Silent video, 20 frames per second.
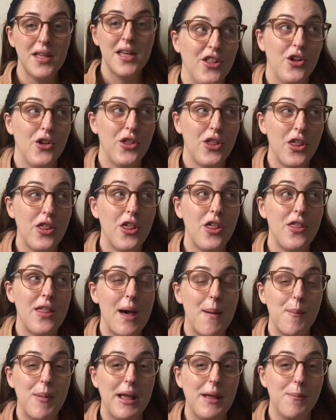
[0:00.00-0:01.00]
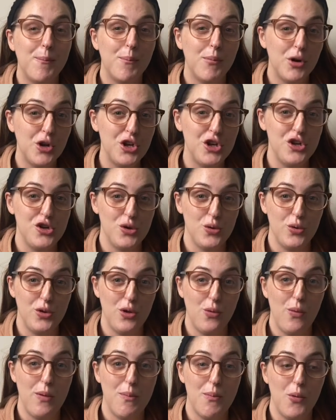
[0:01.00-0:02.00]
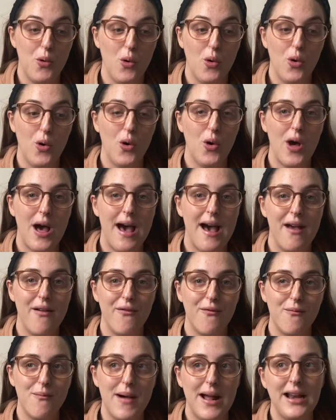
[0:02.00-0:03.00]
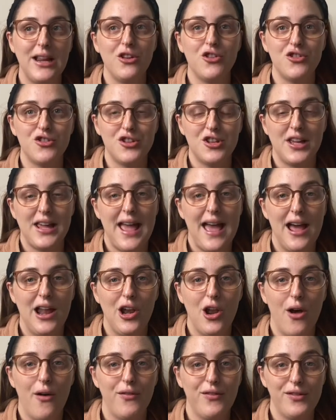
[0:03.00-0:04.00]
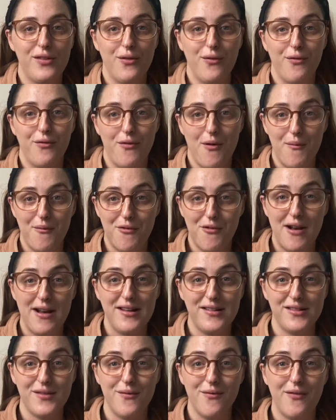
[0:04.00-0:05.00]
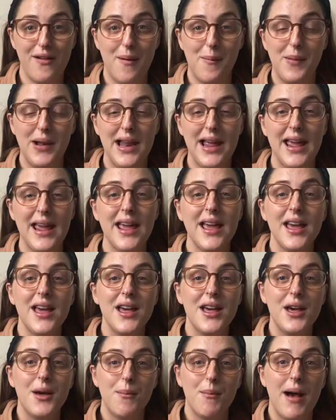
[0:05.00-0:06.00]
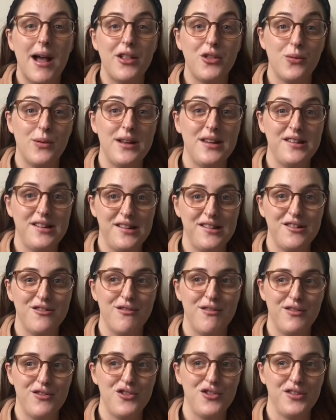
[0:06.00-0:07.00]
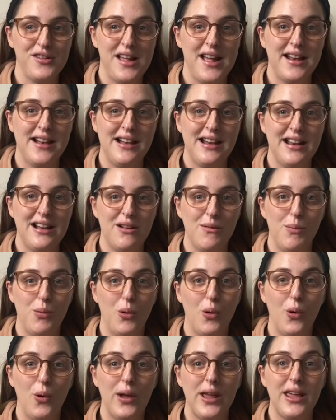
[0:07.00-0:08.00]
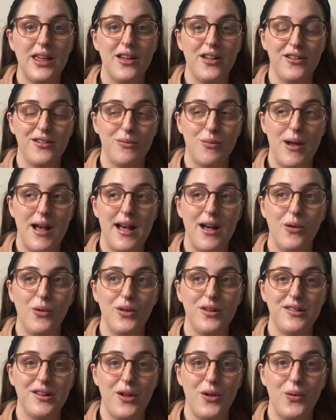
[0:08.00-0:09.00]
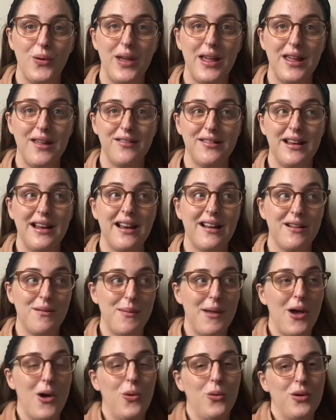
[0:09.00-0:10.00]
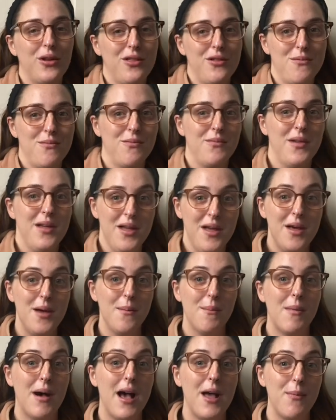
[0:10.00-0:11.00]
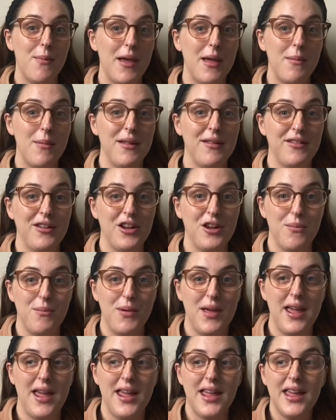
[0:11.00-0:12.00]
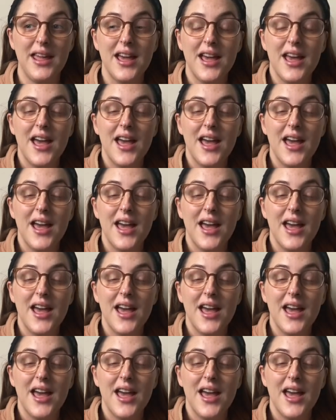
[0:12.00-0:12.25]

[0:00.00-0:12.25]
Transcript: Other than that big bundle that we bought, I've managed to get a lot of stuff from friends and family. My twin sister has just had a little boy as well, so he's a little bit older than my baby's going to be.